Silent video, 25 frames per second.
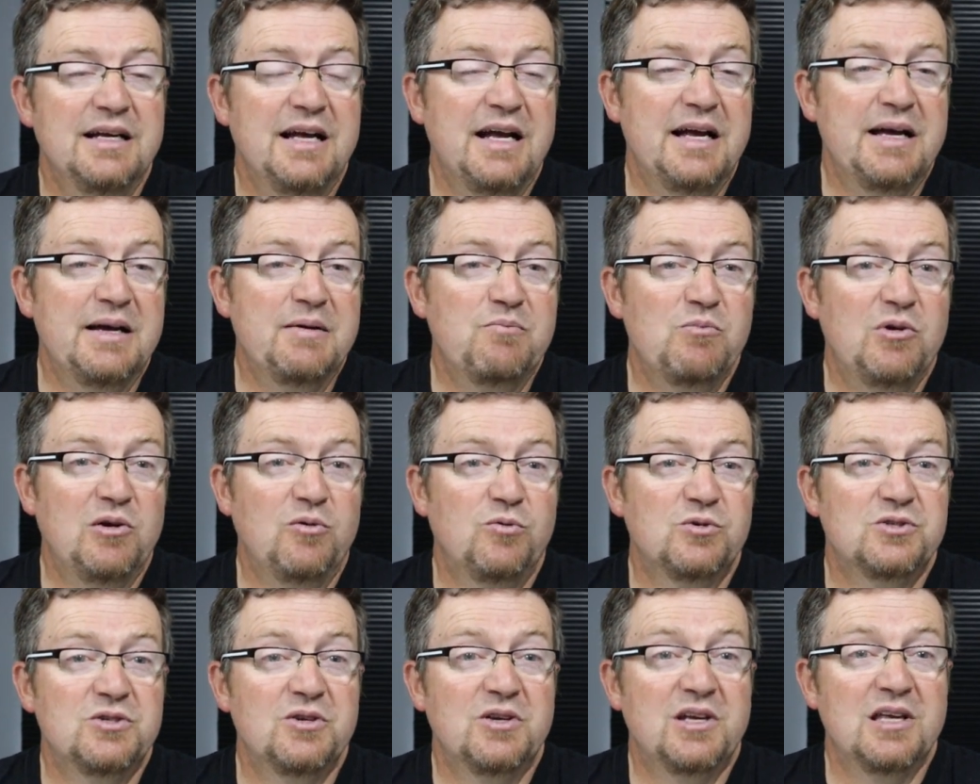And we'll
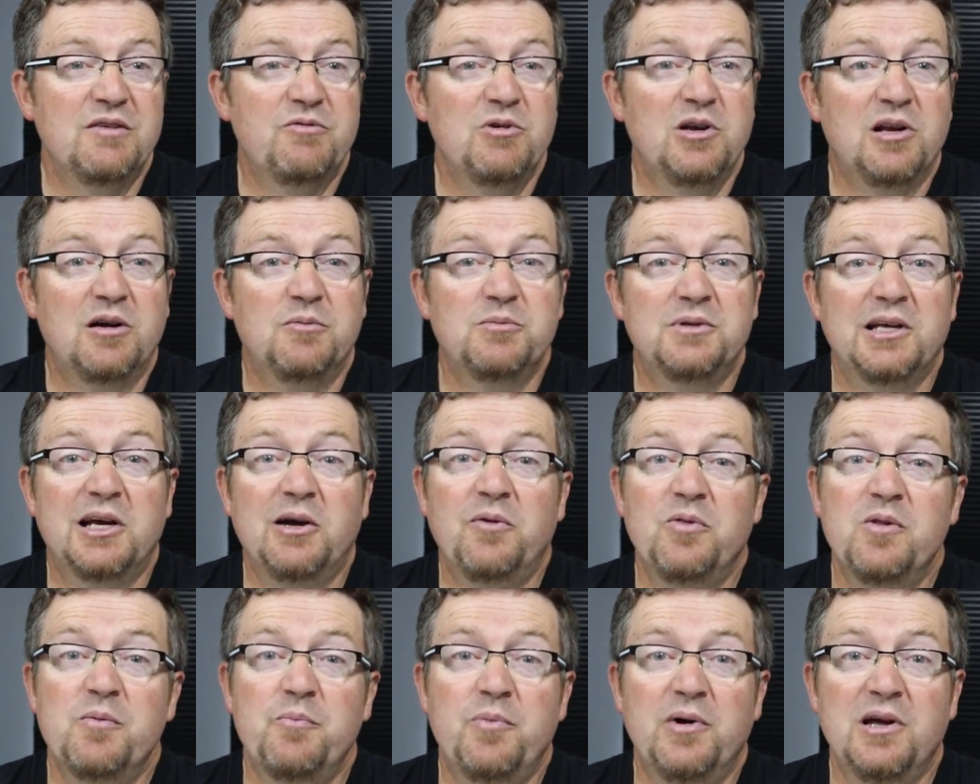also give you an update
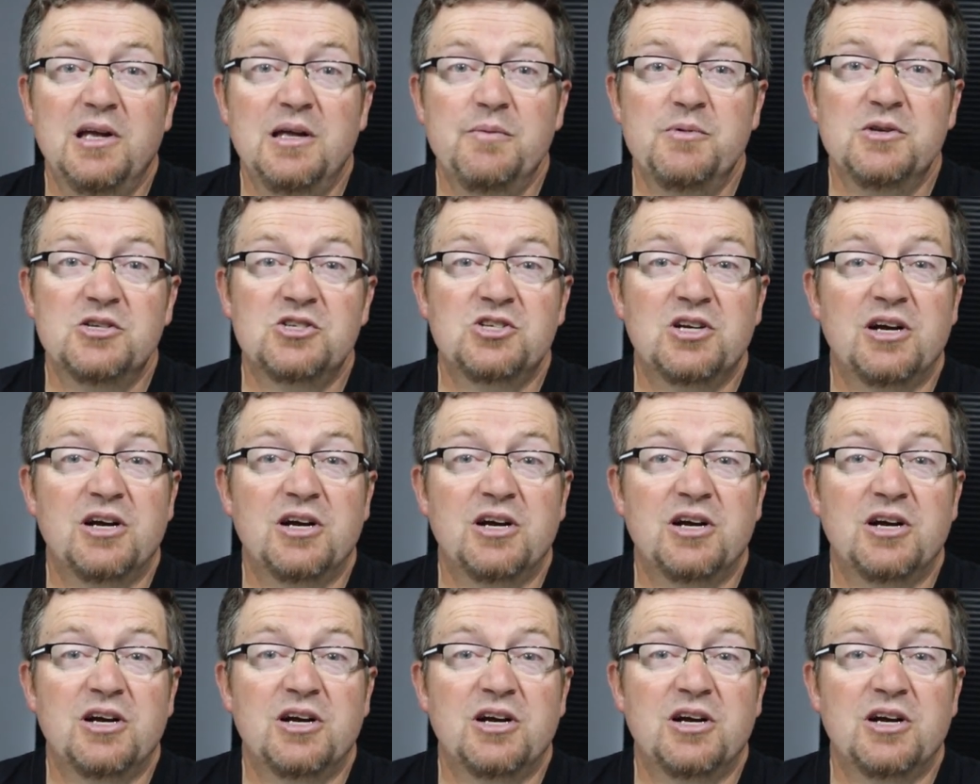on the babies.